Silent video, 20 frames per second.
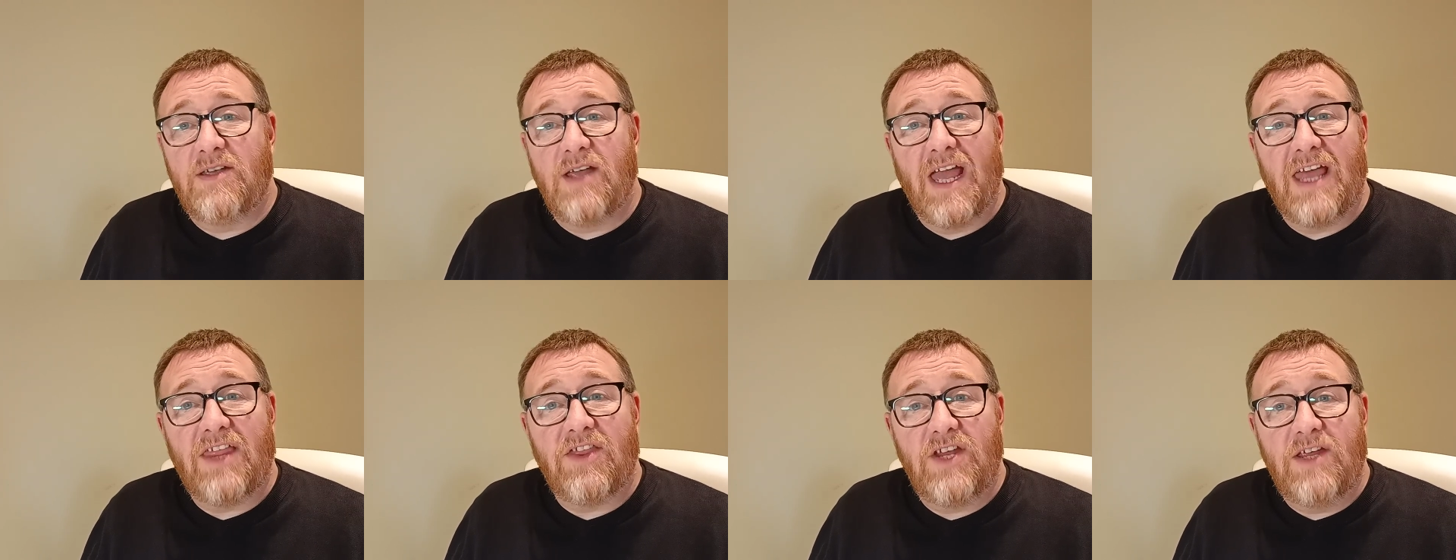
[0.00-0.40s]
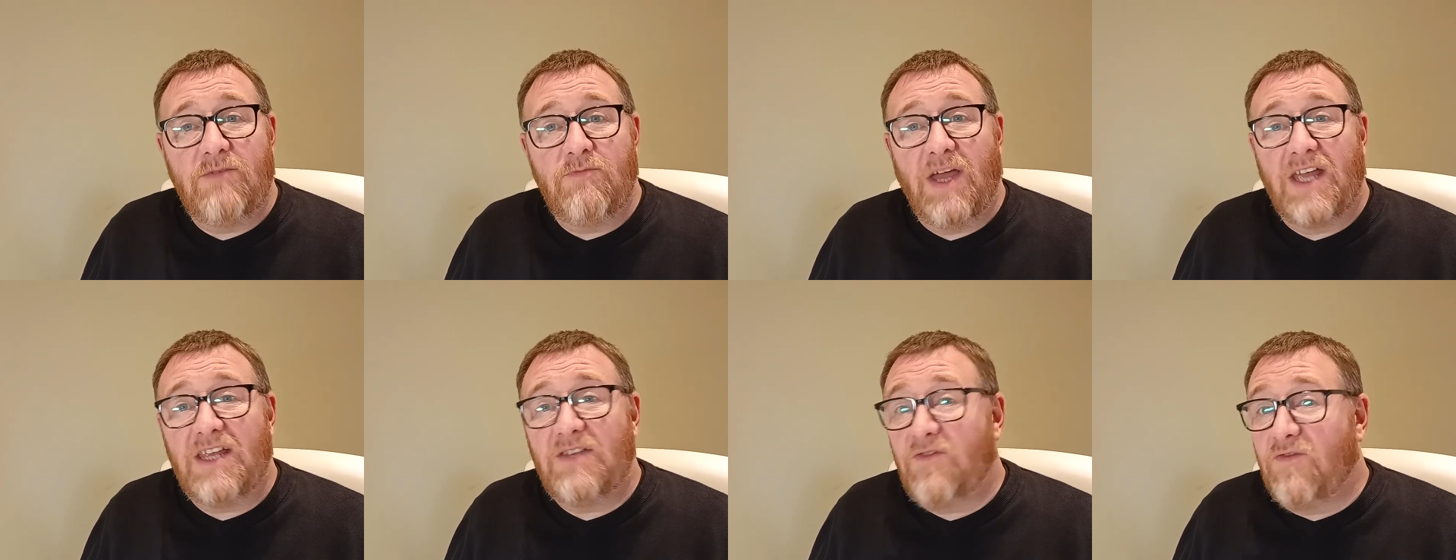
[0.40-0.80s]
you get three
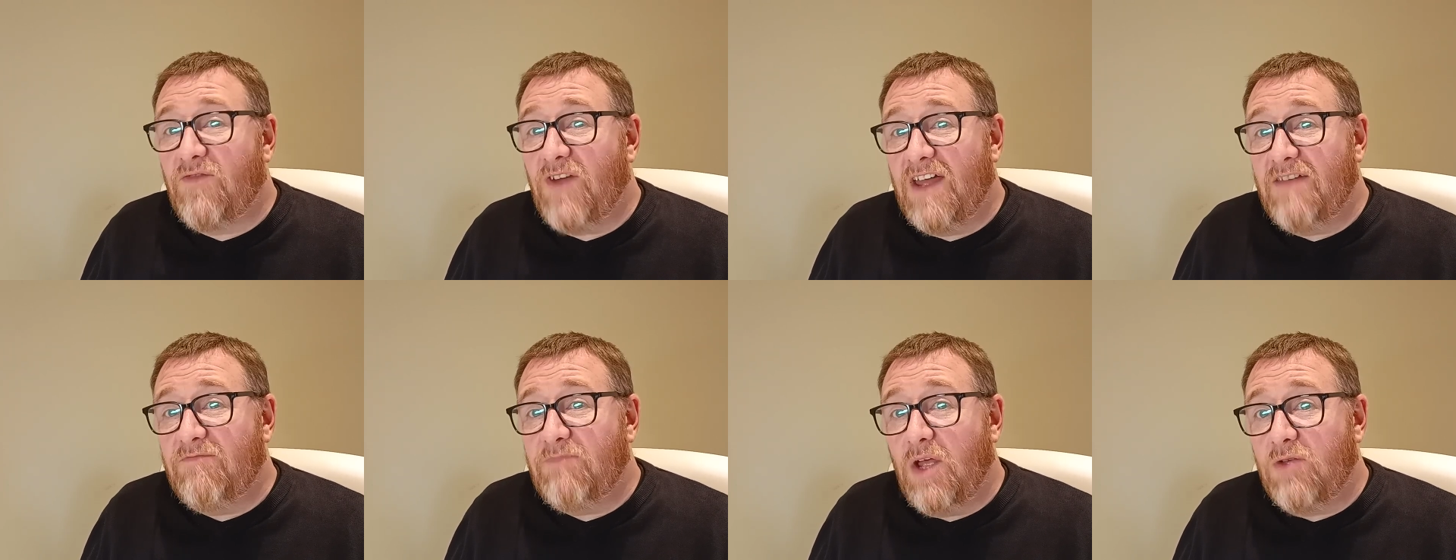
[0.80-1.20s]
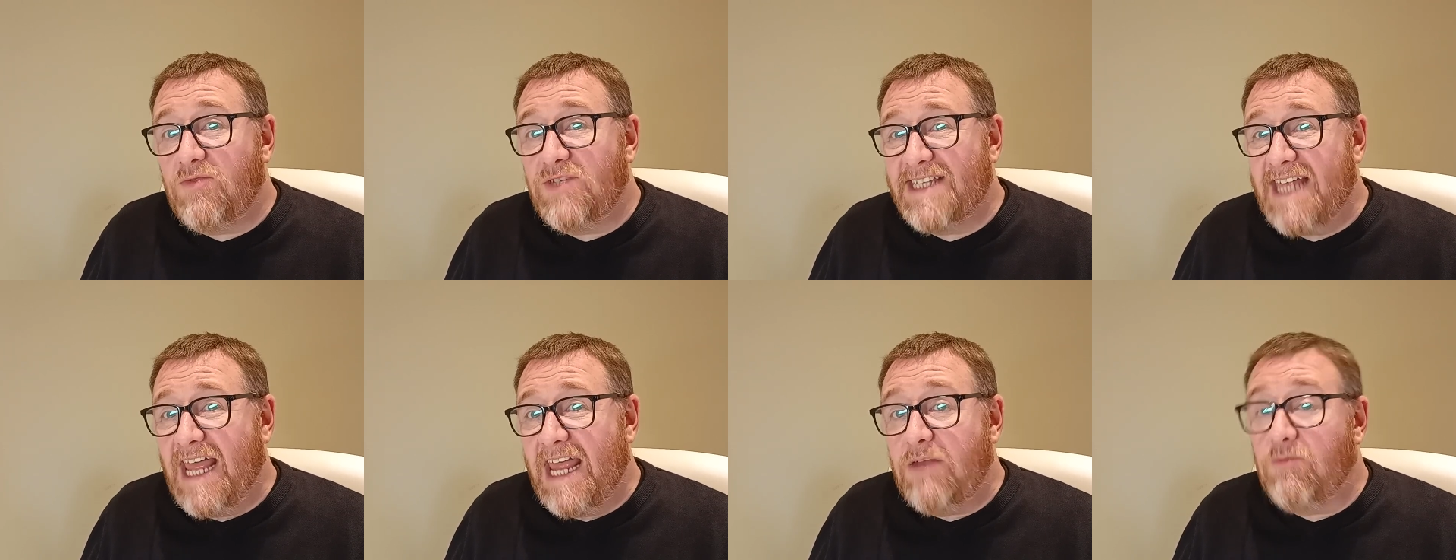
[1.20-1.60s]
pints for five
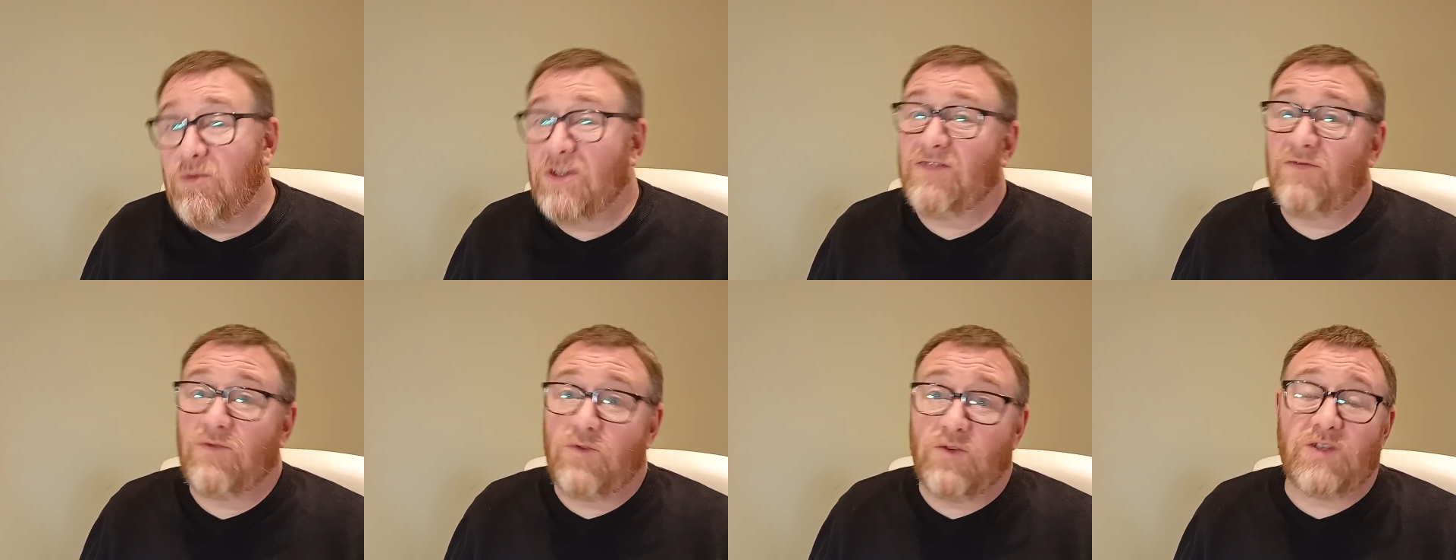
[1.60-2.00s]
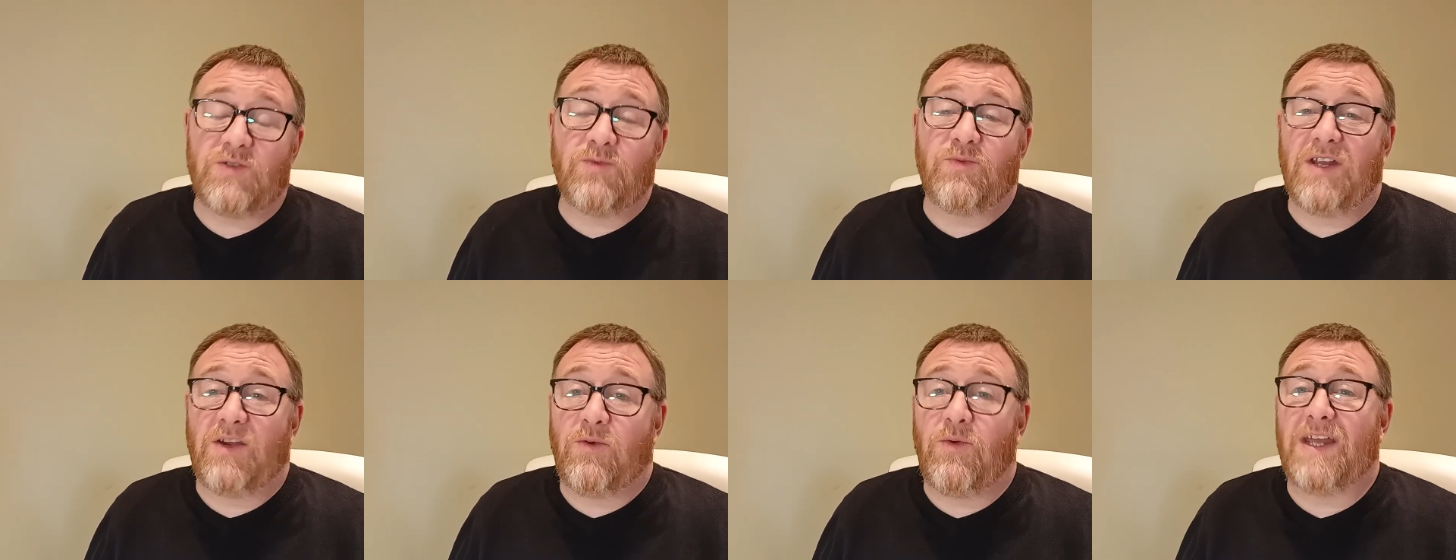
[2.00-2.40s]
pounds ten, which of
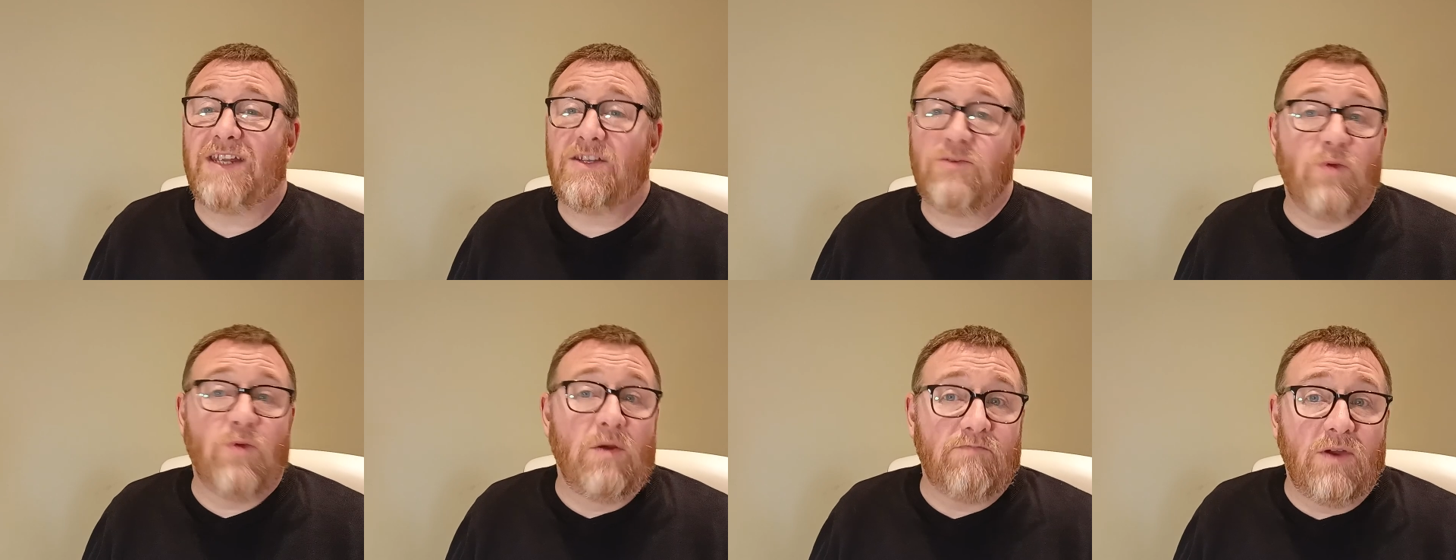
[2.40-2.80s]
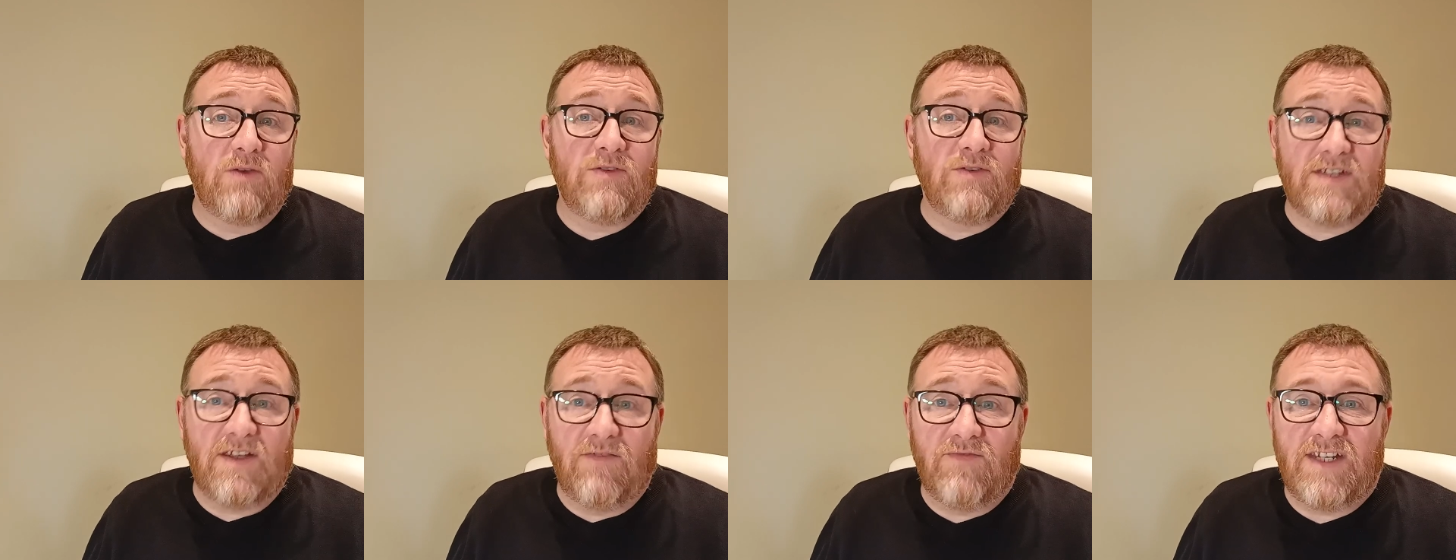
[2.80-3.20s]
course would equate to one
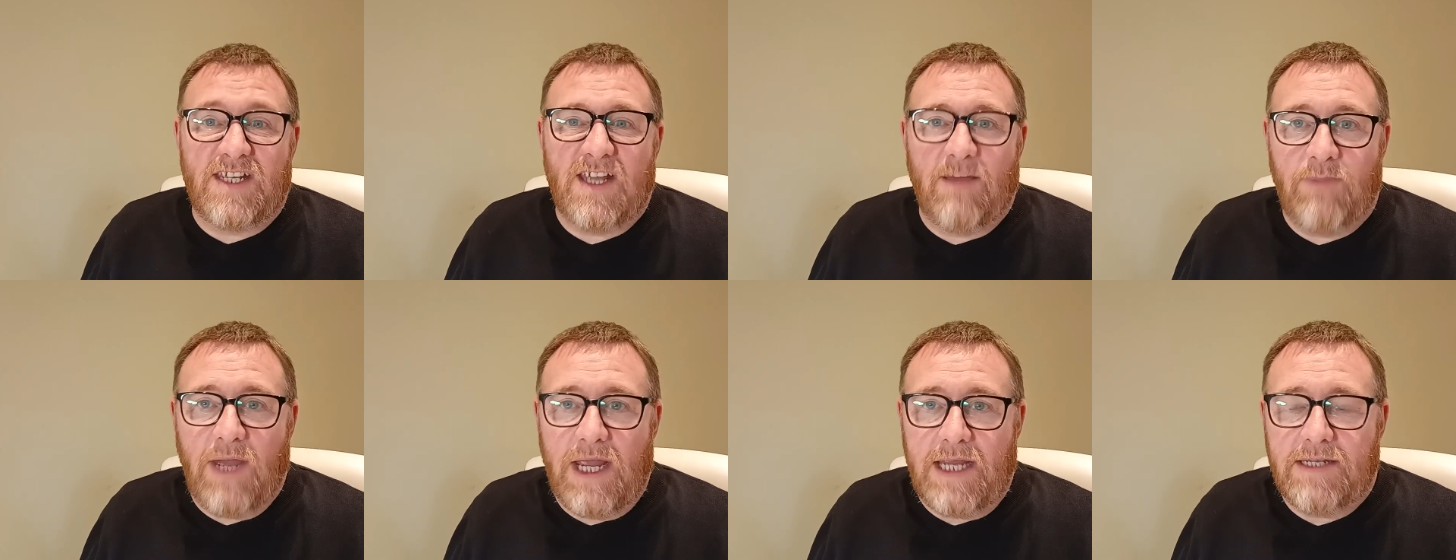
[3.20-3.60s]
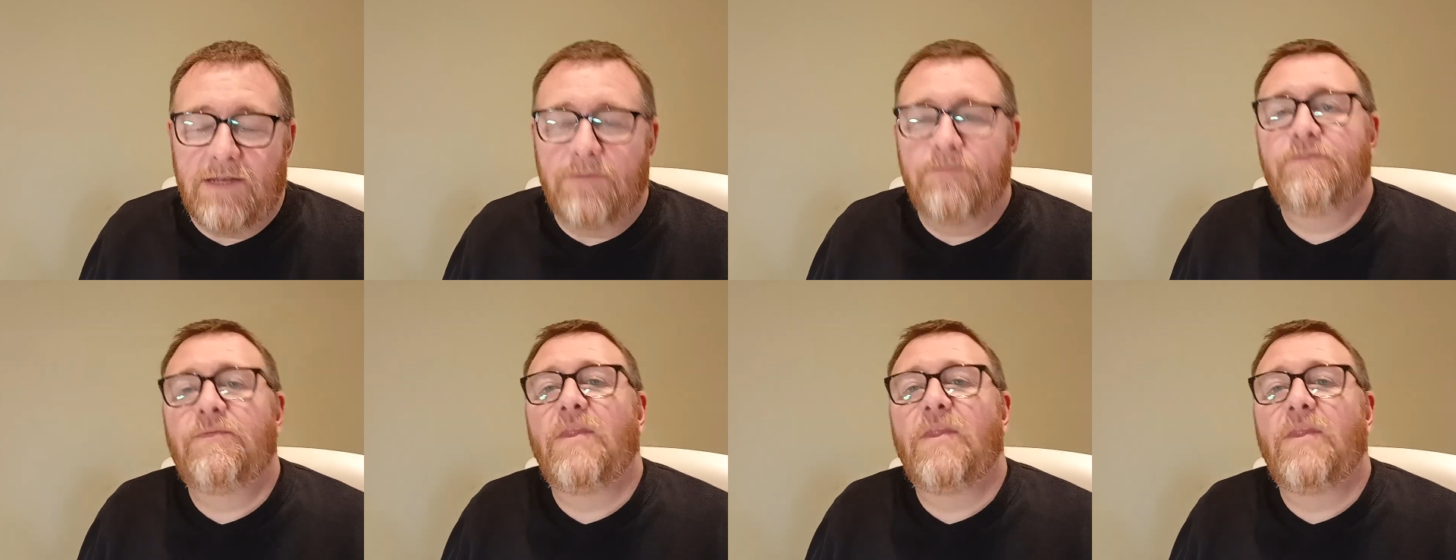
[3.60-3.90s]
pound seventy a pint.